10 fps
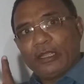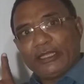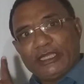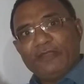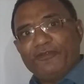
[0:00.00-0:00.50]

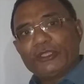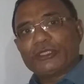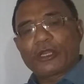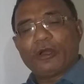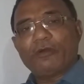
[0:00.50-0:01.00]
key feature
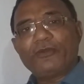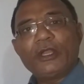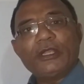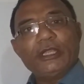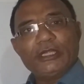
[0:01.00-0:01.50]

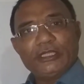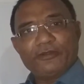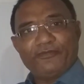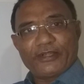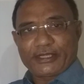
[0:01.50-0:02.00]
of Indian
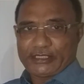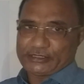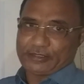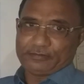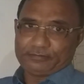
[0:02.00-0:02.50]
Federation.